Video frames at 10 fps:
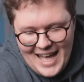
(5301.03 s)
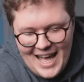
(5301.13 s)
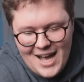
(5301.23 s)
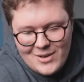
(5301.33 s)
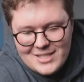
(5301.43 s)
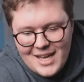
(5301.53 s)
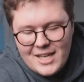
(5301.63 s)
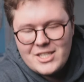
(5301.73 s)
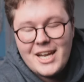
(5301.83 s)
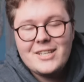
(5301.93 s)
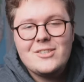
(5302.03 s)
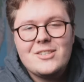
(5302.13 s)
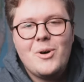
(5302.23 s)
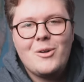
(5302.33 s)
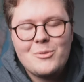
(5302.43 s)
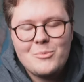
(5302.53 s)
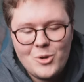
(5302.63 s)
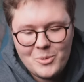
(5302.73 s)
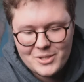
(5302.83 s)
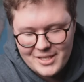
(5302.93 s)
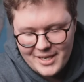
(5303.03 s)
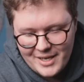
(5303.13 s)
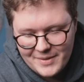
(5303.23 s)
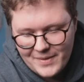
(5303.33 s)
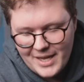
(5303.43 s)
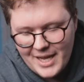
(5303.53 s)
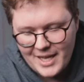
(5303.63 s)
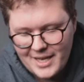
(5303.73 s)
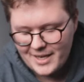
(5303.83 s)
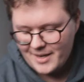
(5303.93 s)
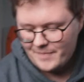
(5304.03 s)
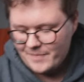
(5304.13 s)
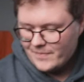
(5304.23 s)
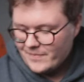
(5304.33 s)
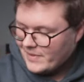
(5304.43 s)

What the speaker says: I was chatting to Simon from Rollboss today and I